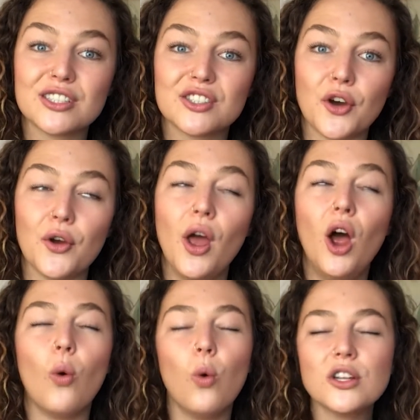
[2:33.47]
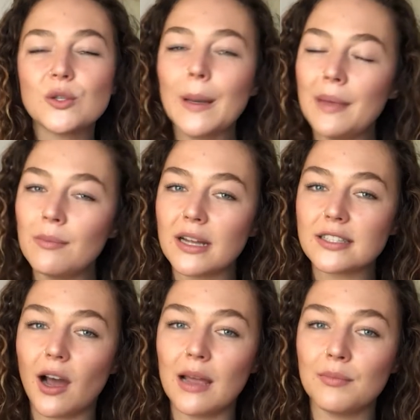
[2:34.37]
So what do I mean by
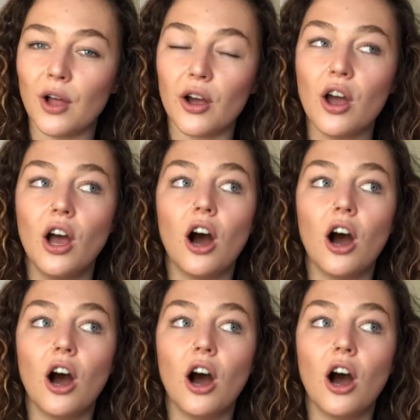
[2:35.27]
time block?